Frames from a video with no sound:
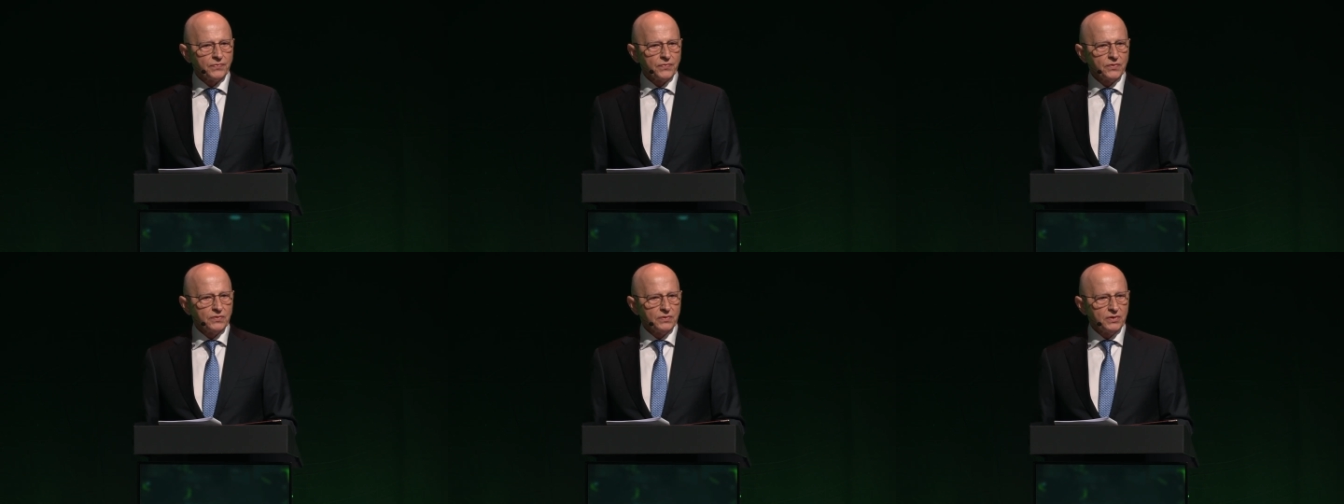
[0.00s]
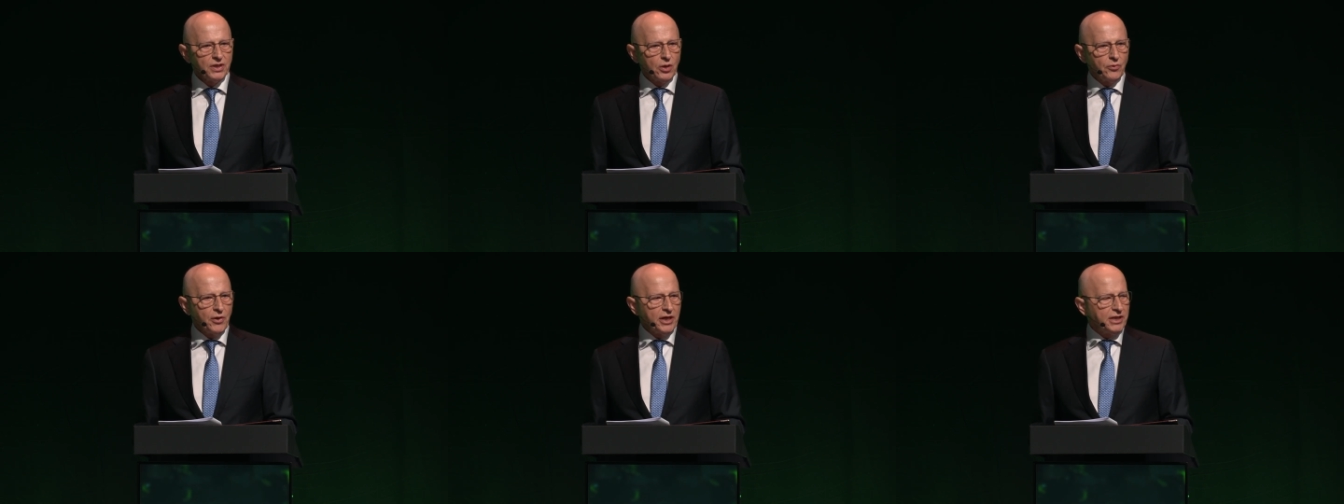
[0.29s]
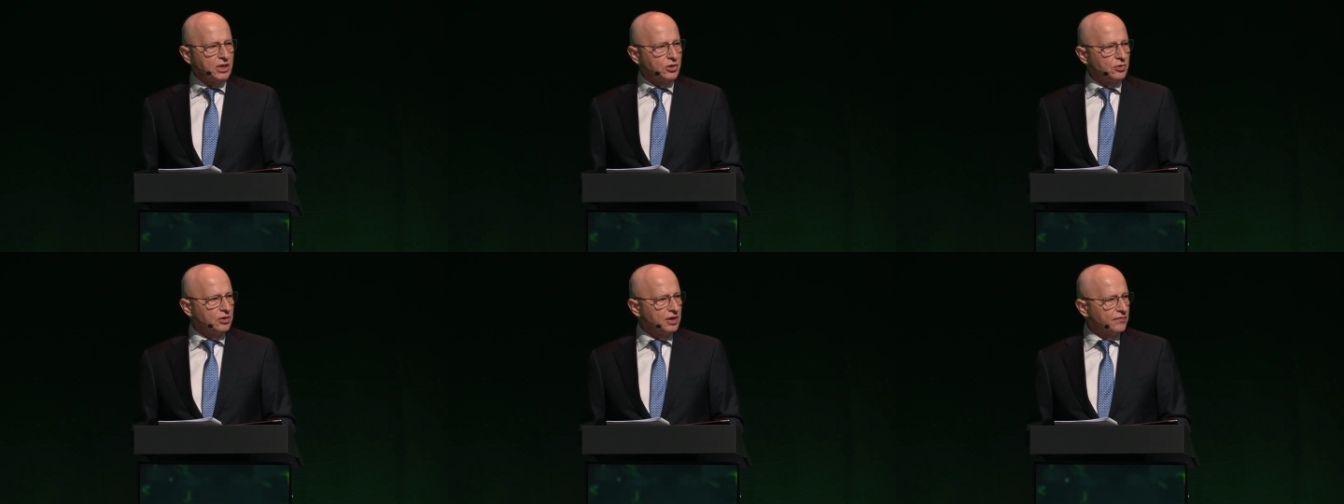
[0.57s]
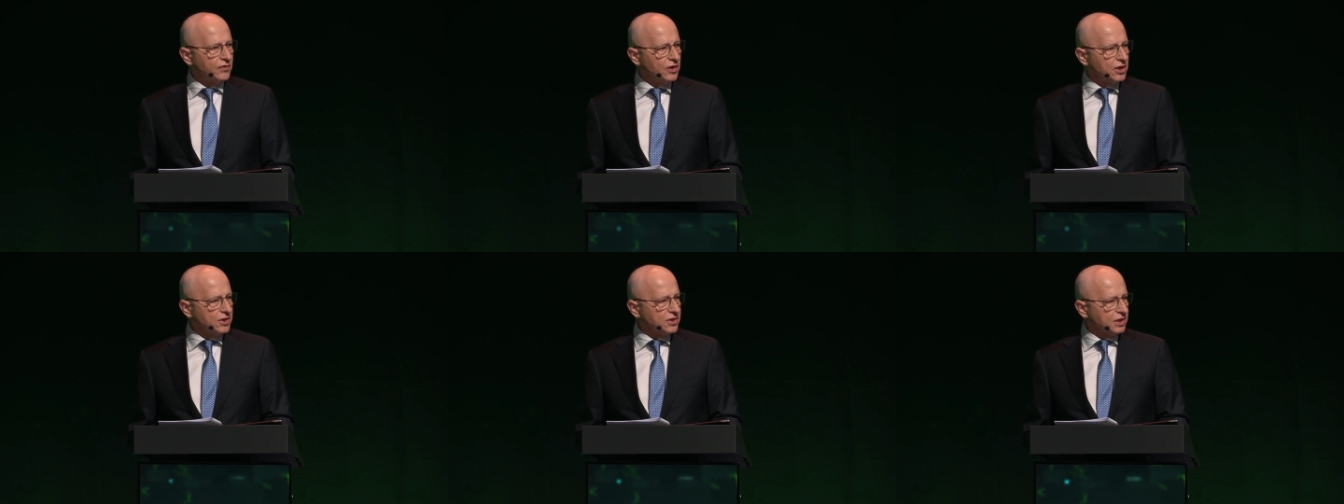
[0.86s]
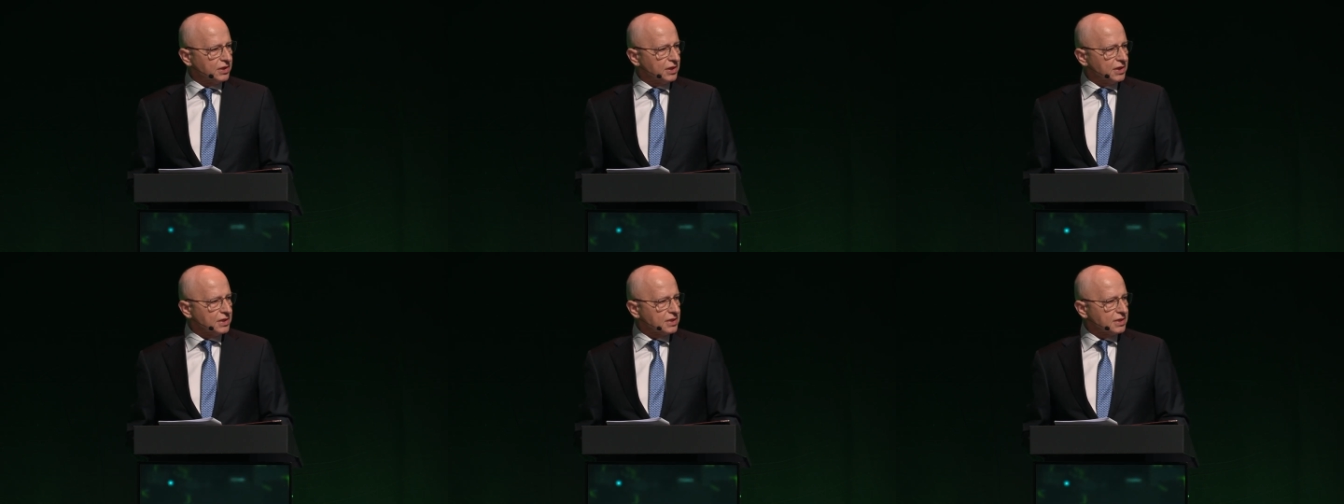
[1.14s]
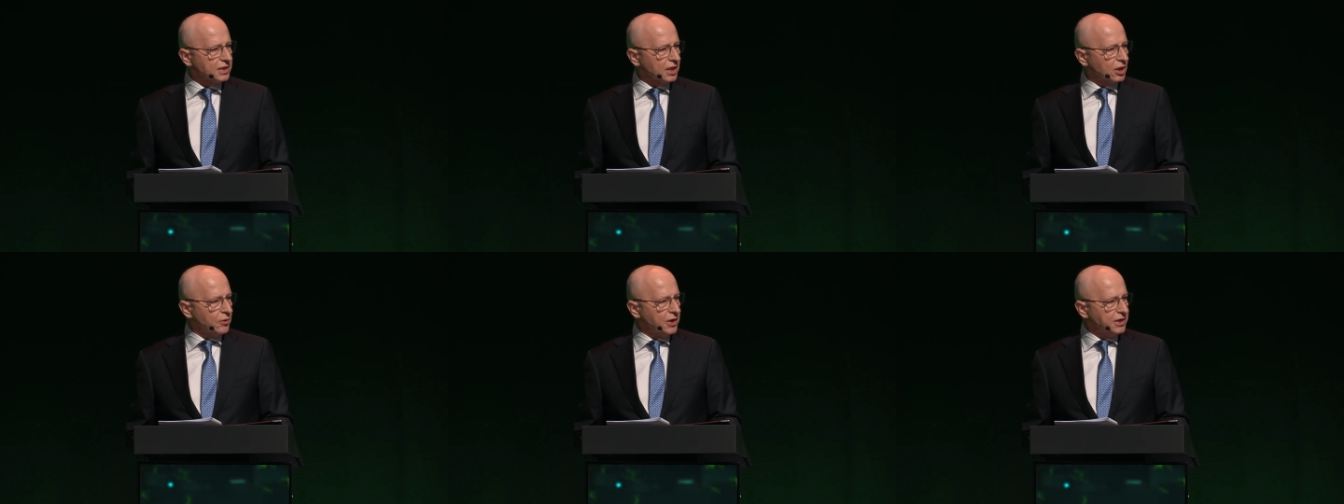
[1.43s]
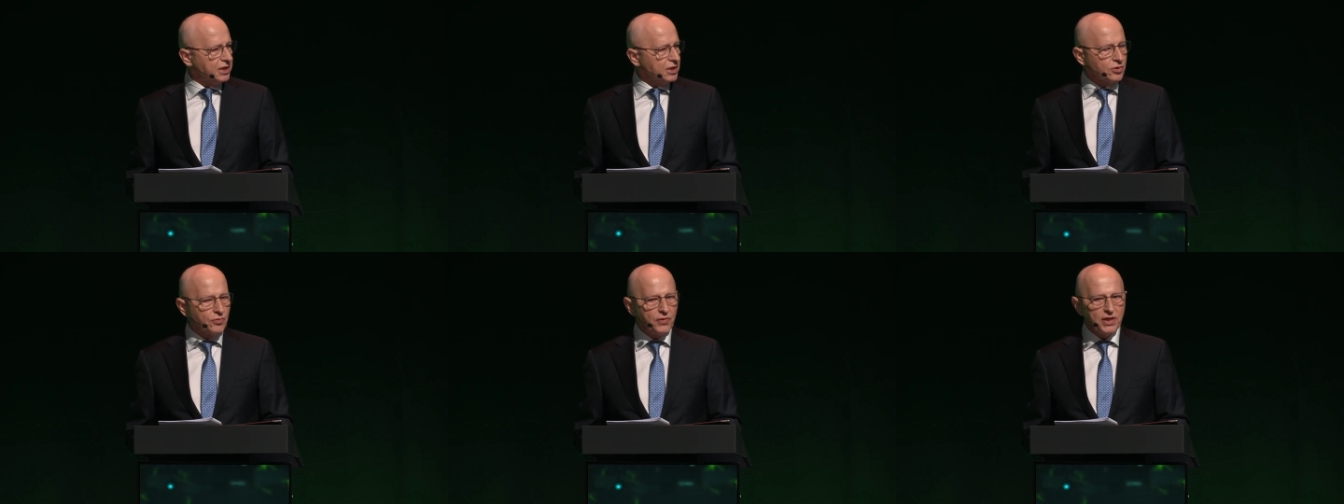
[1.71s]
the greatest universities, the
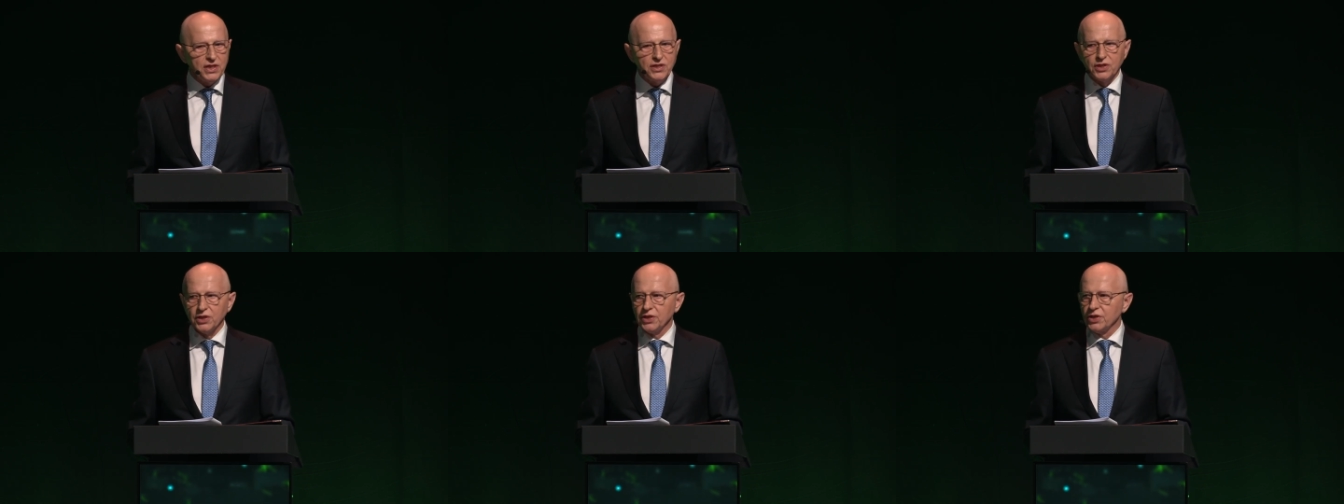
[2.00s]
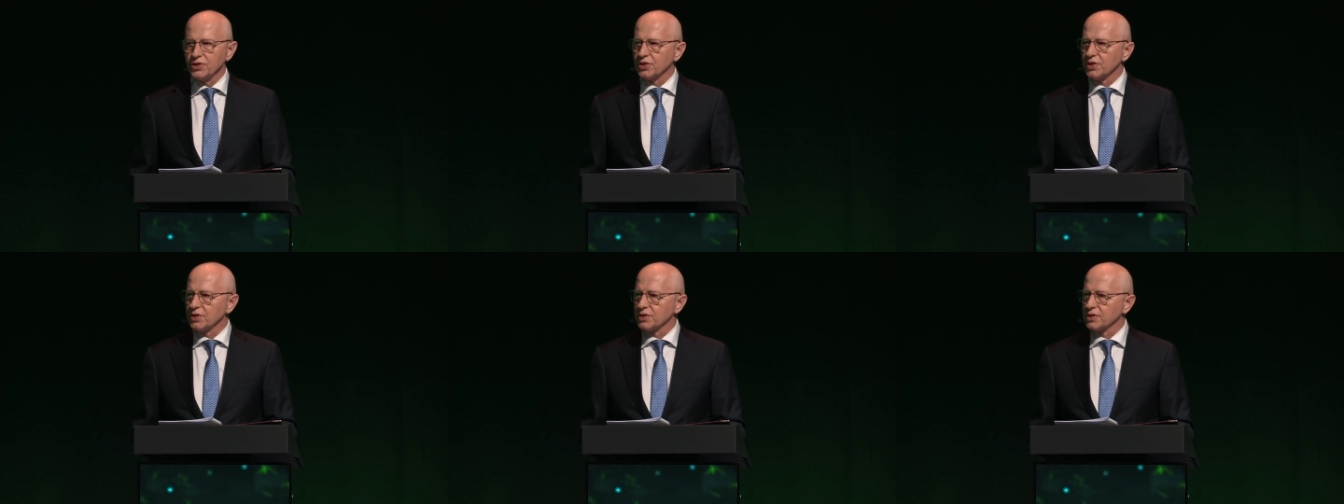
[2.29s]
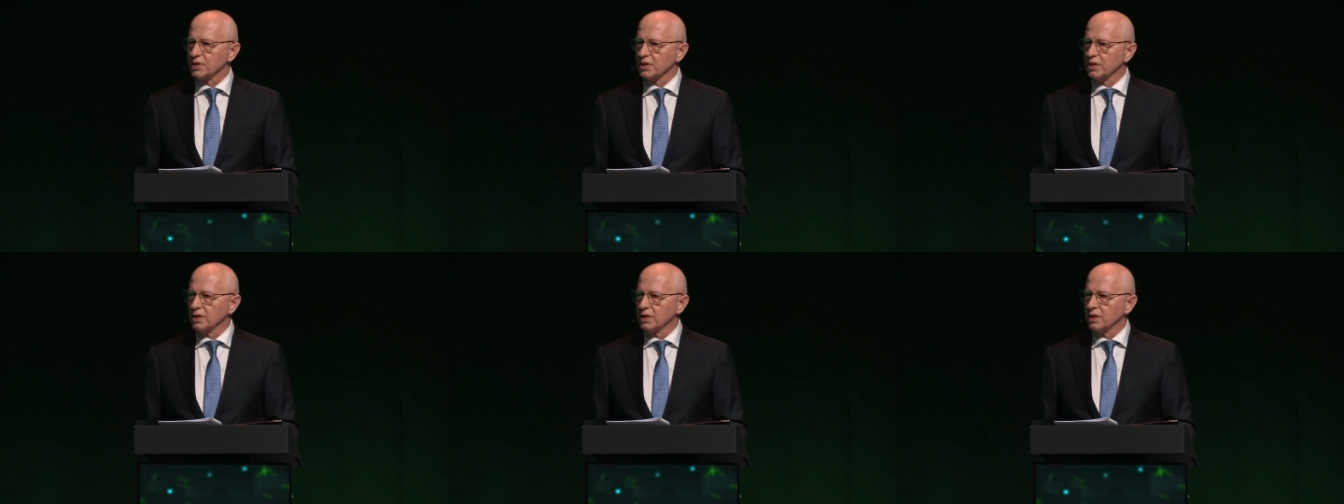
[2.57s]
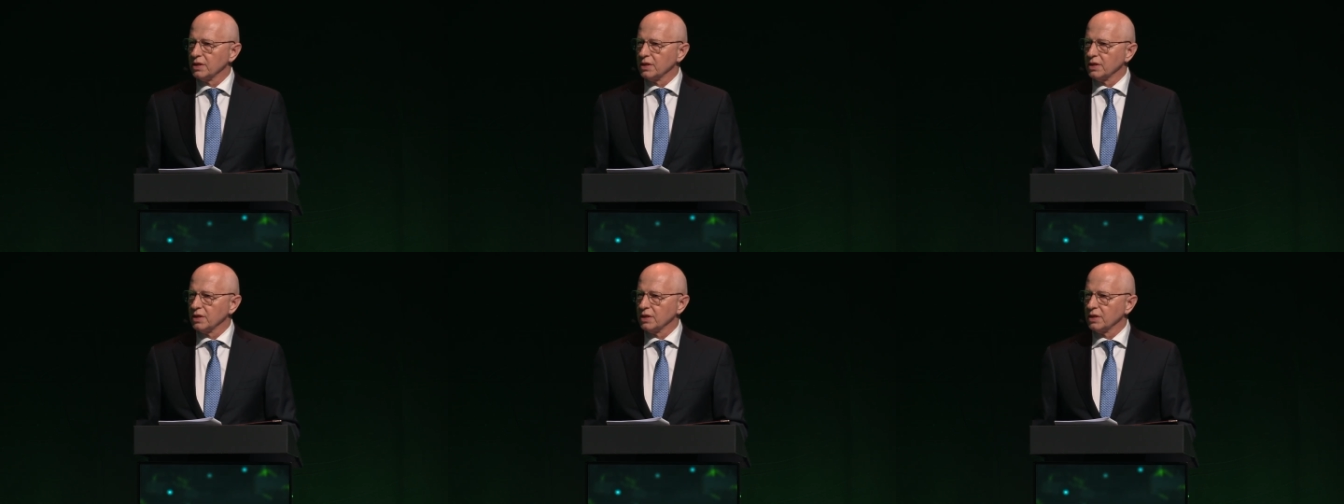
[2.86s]
greatest researchers,